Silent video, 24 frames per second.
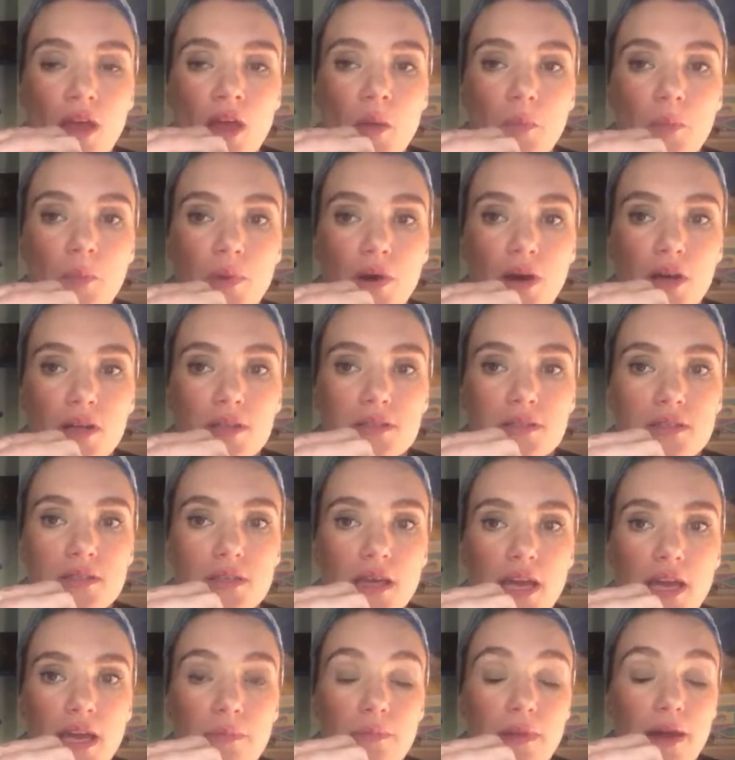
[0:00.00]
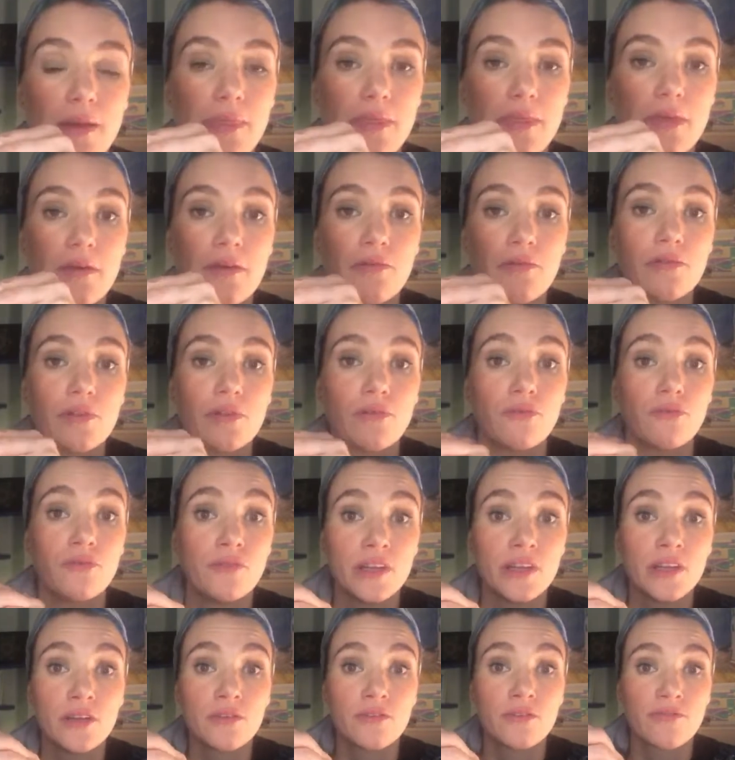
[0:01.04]
but and the
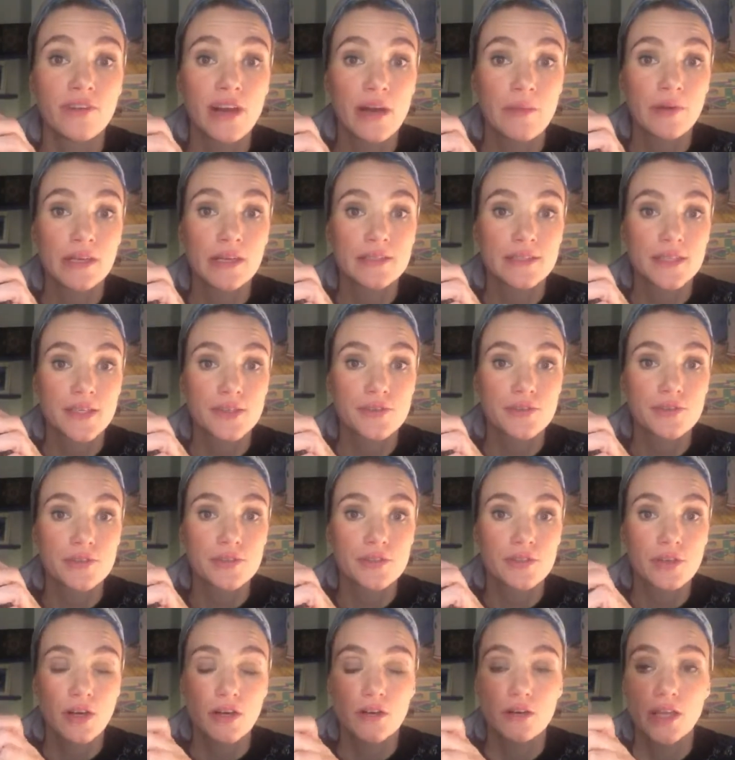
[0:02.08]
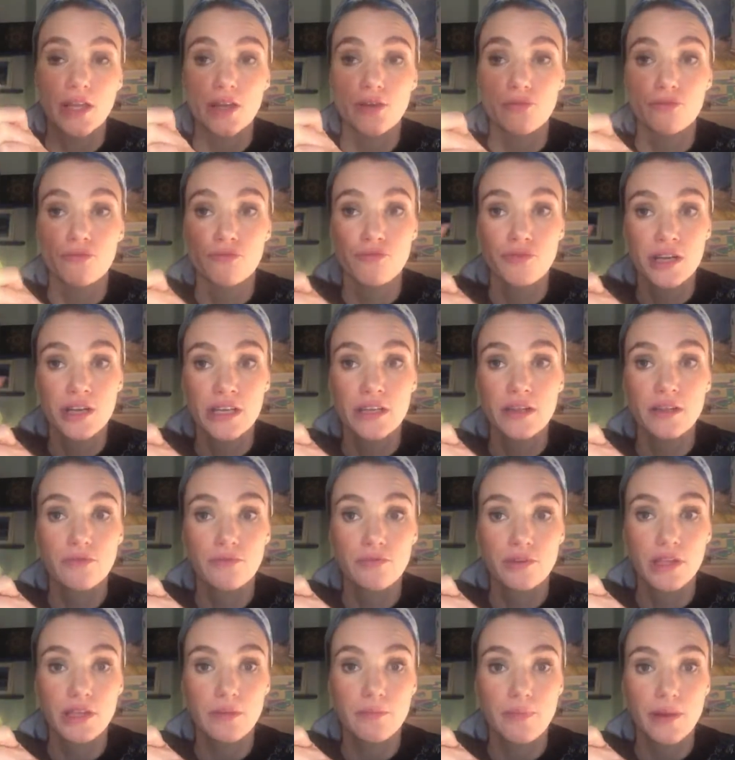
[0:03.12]
real fabric scissors are like really
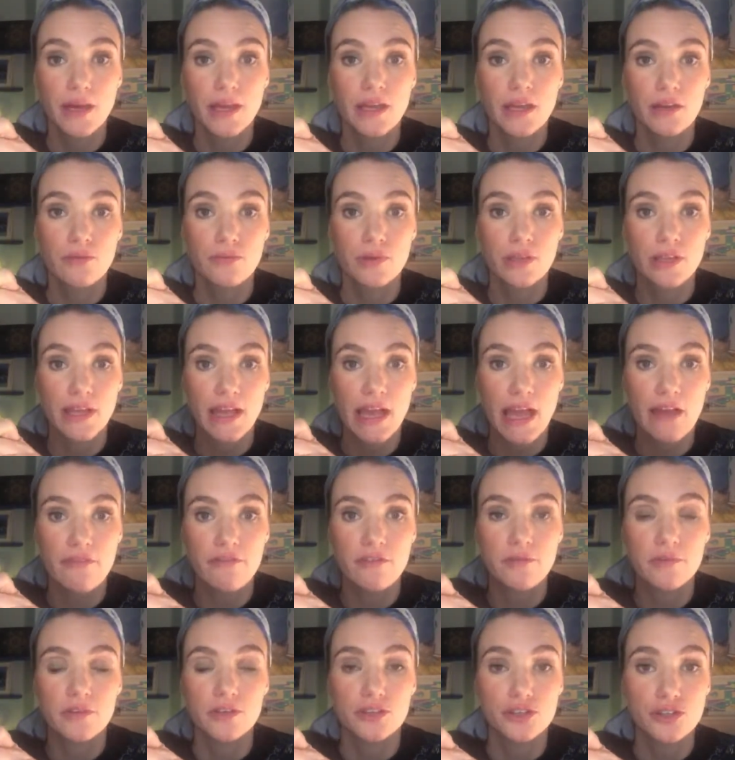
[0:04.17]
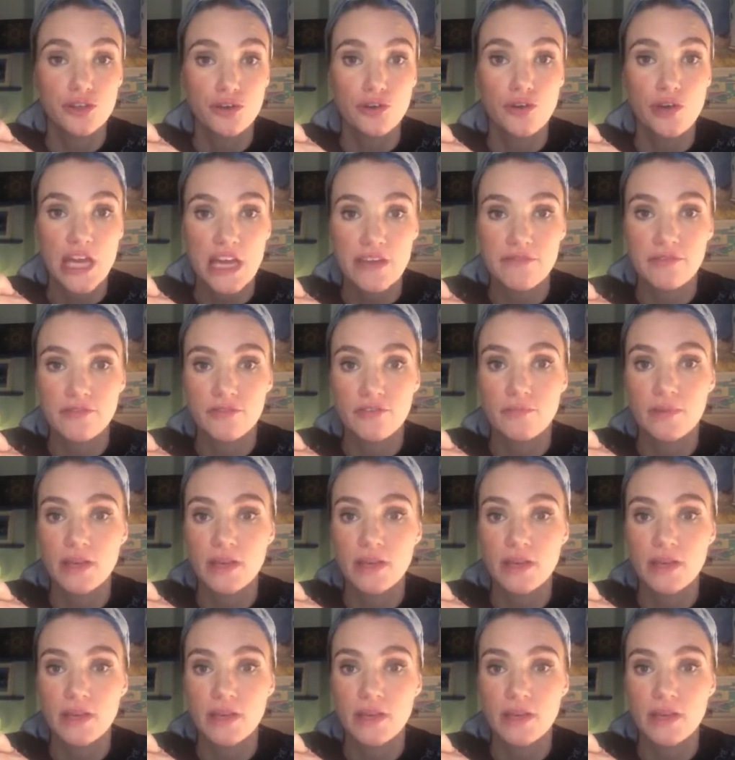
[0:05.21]
big and really heavy, but they're too heavy for me.